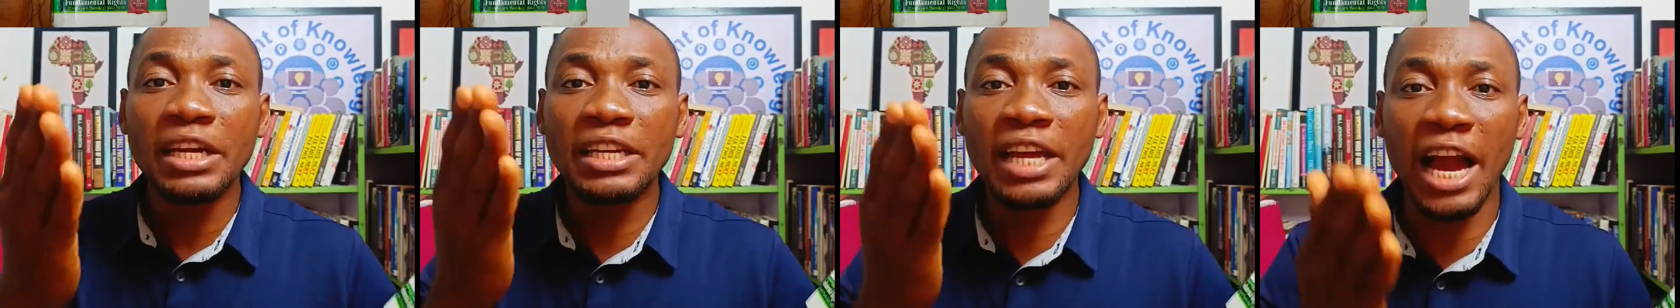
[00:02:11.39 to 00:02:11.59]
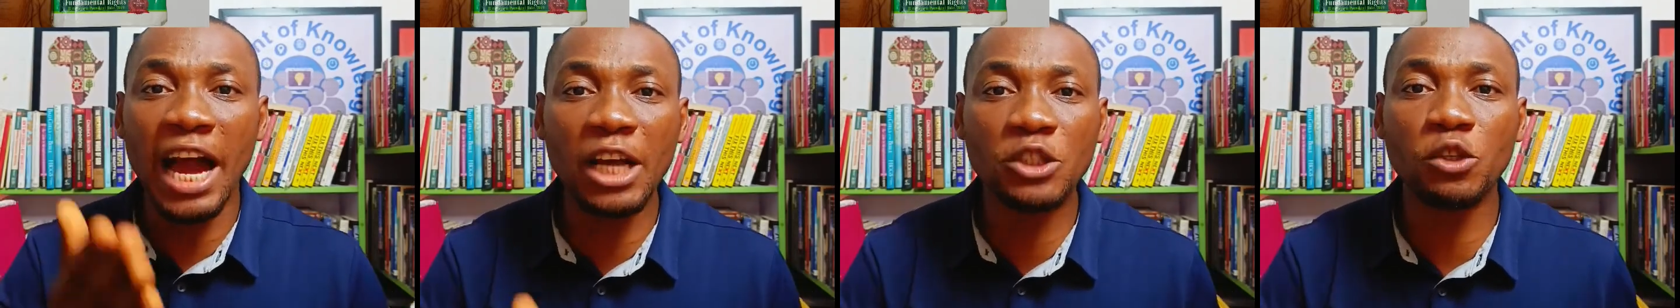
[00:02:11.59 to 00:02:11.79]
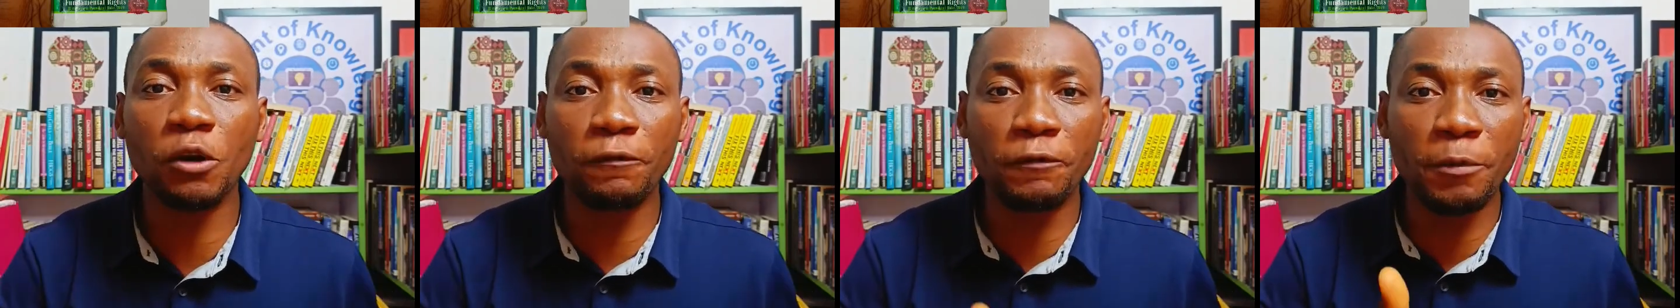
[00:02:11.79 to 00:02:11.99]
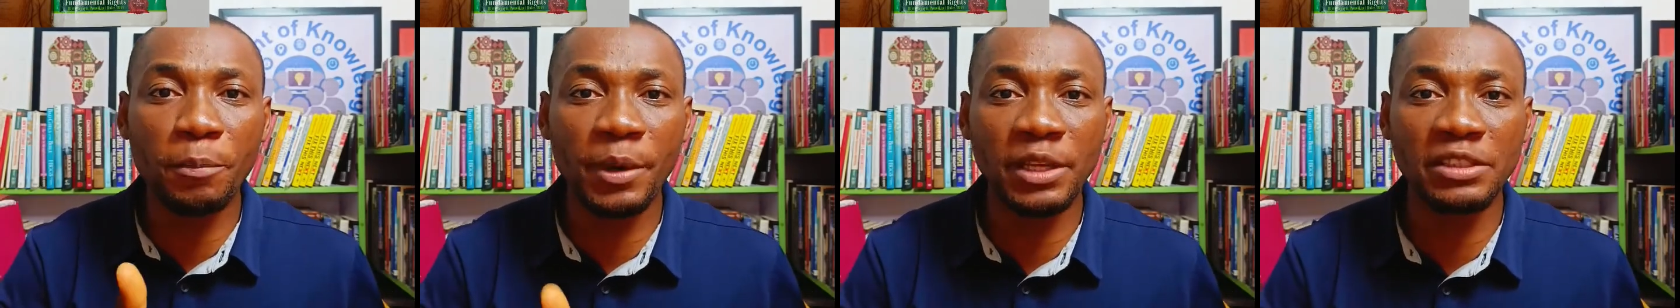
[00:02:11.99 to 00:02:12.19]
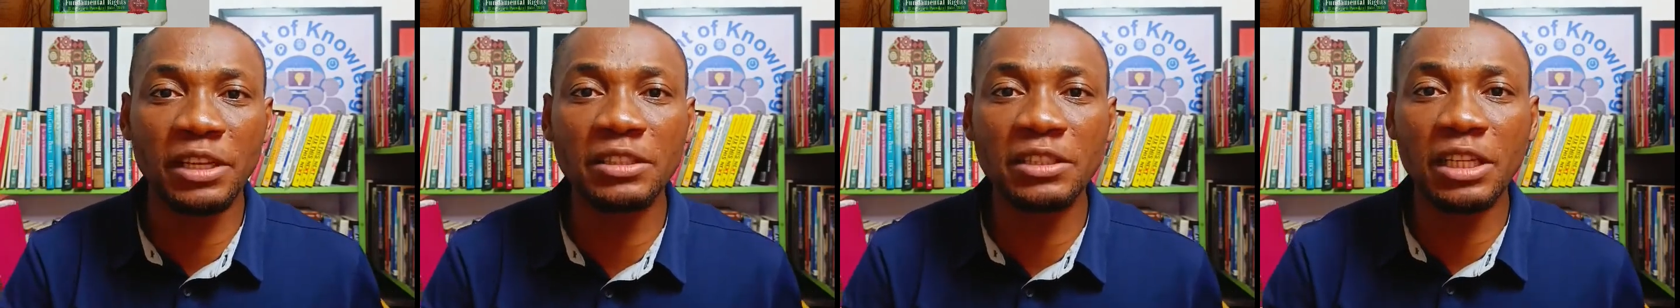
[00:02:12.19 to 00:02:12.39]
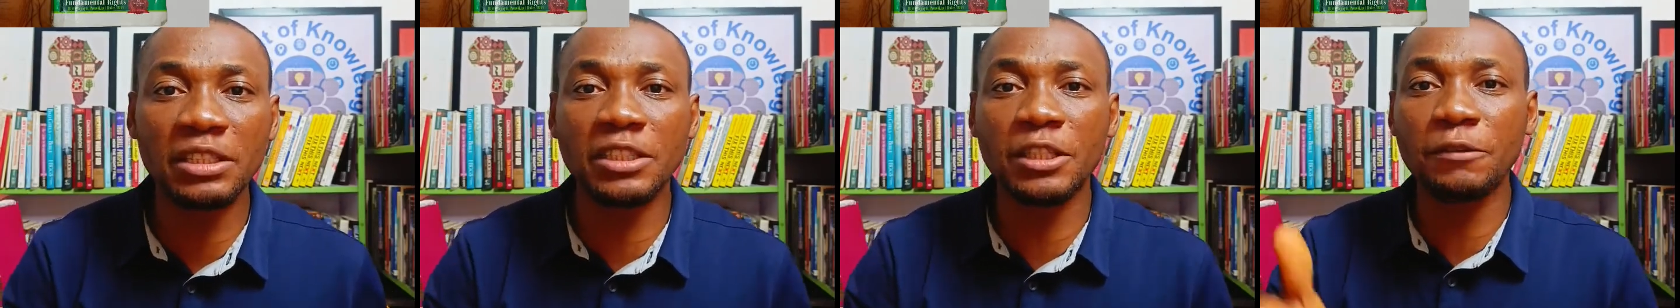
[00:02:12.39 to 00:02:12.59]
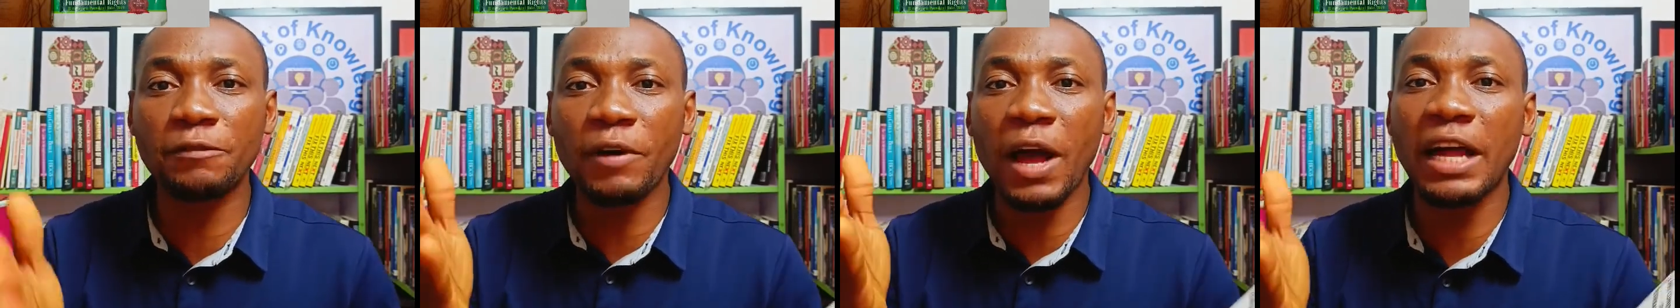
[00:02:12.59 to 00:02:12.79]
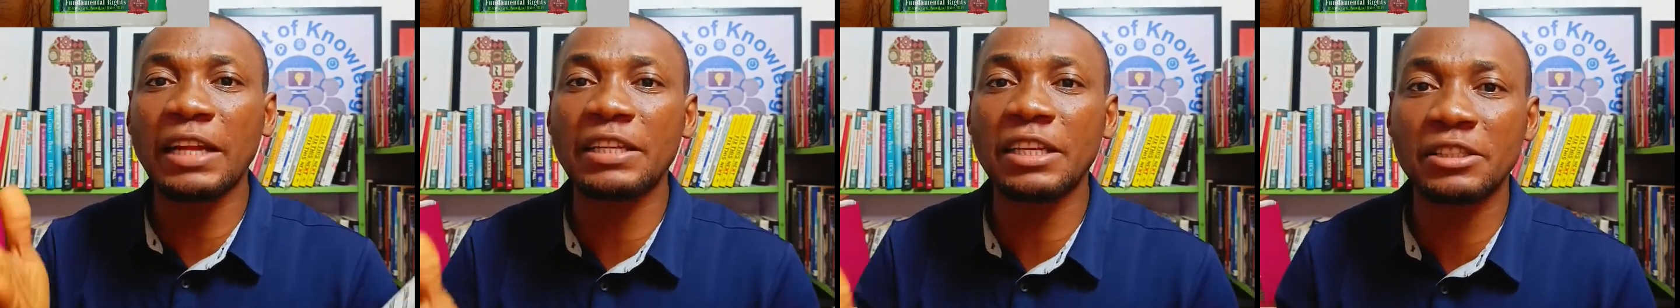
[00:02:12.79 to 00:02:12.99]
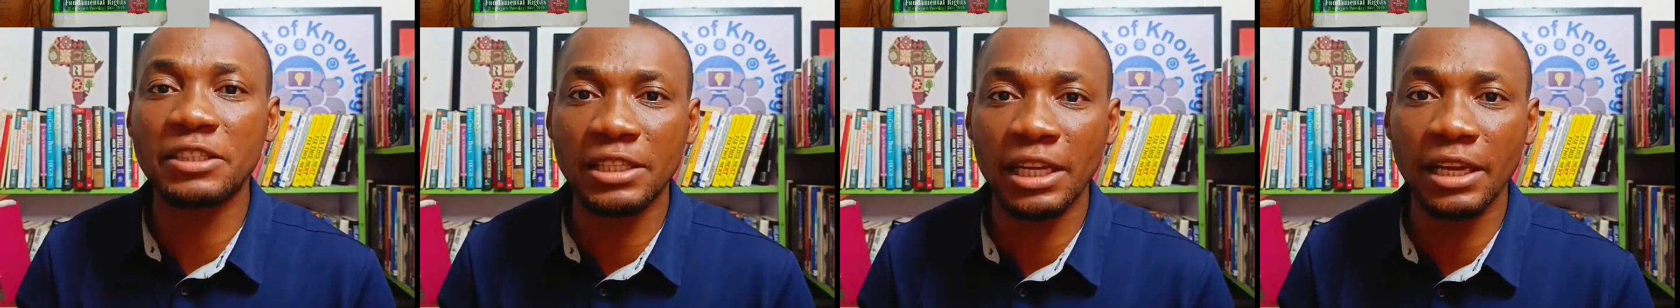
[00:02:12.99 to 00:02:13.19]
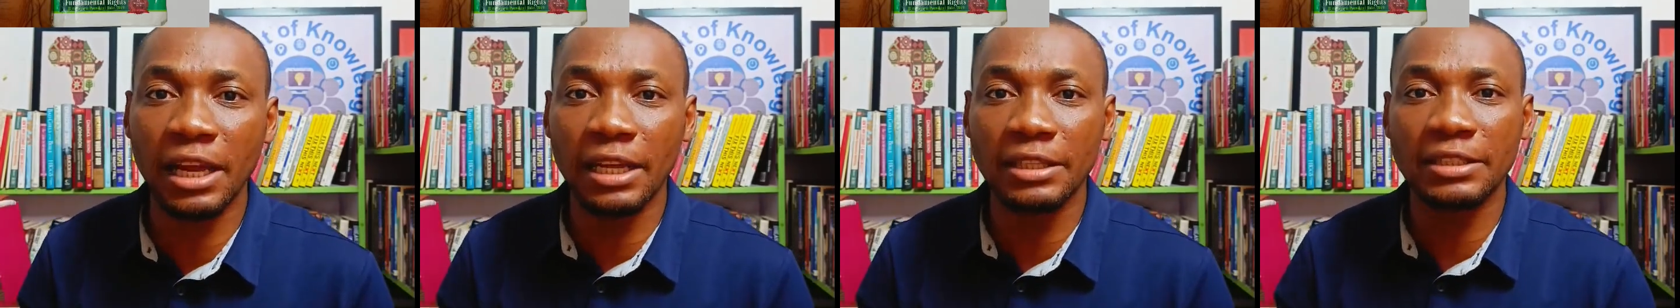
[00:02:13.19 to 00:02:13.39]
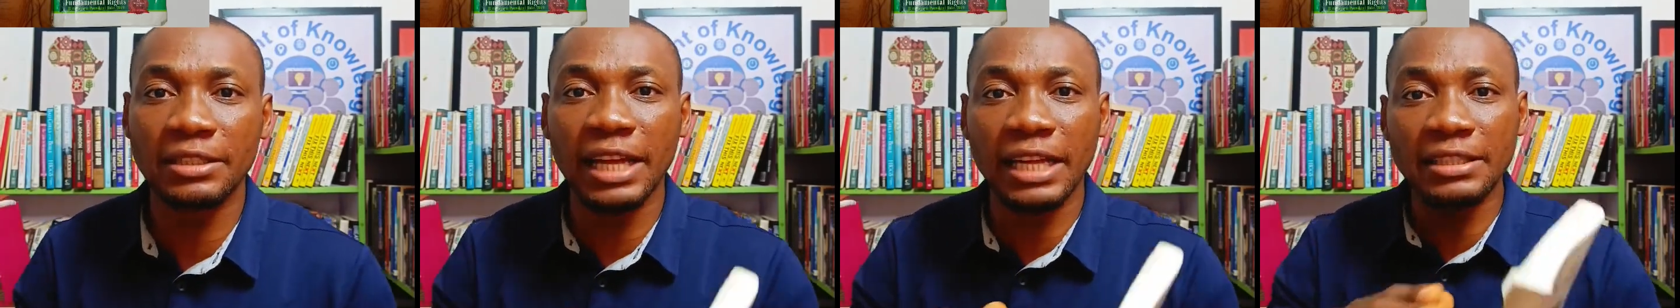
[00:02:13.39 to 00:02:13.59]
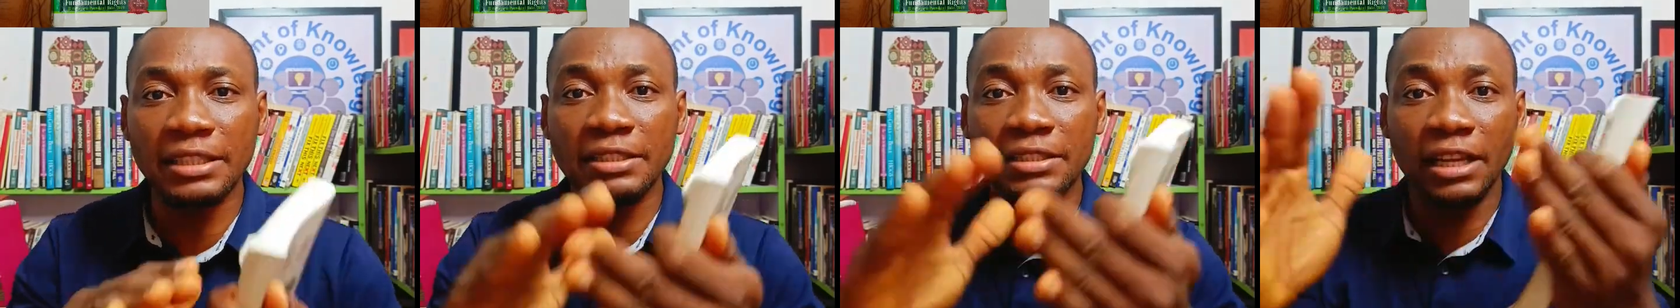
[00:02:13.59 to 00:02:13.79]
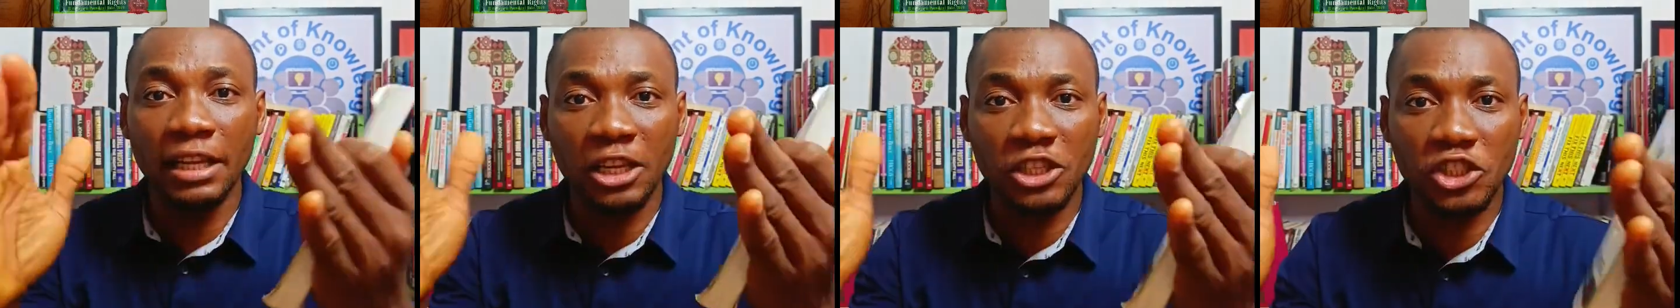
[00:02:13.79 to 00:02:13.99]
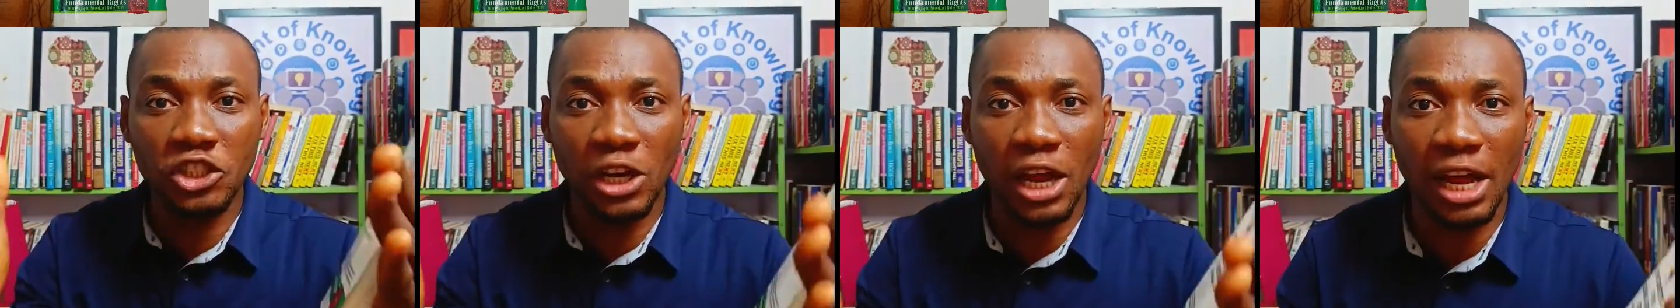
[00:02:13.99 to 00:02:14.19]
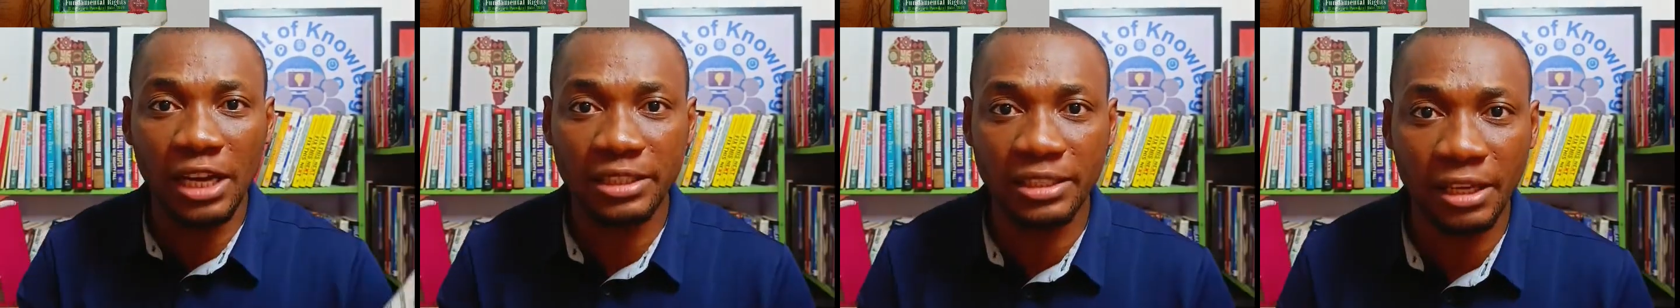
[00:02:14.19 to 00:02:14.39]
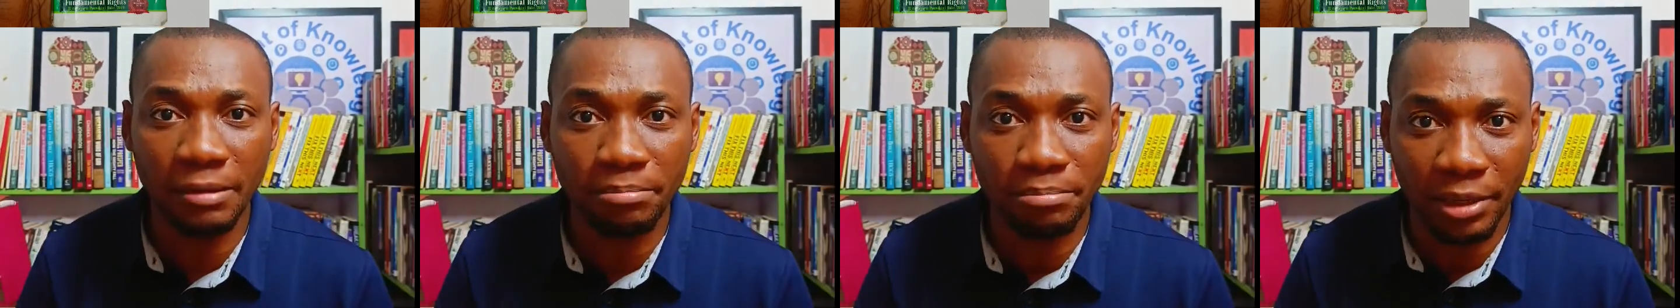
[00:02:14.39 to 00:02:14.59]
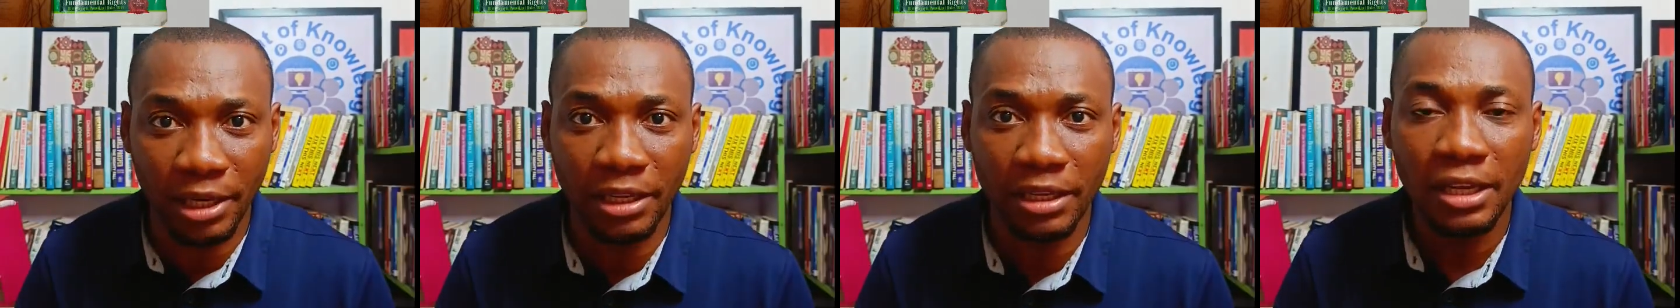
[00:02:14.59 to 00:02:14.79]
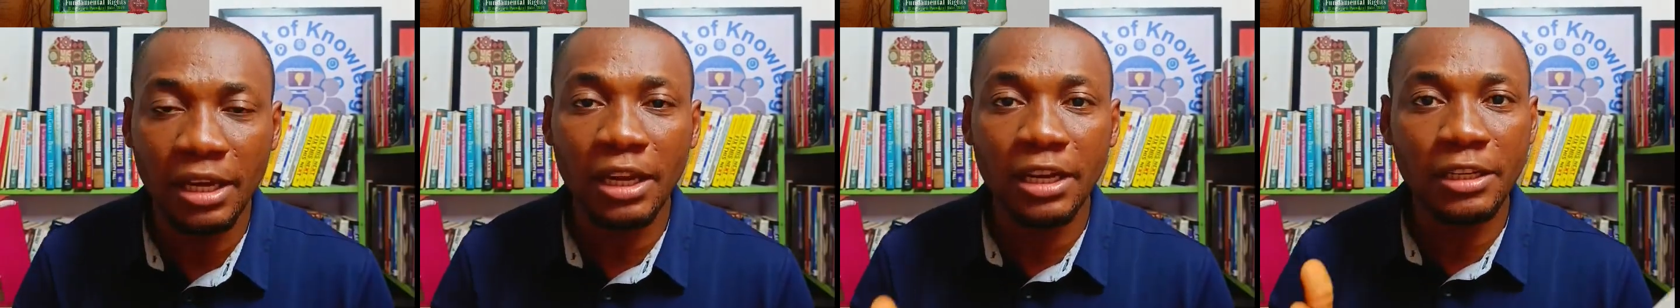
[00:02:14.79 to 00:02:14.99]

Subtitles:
the House of Representatives and the Senate, that is the National Assembly,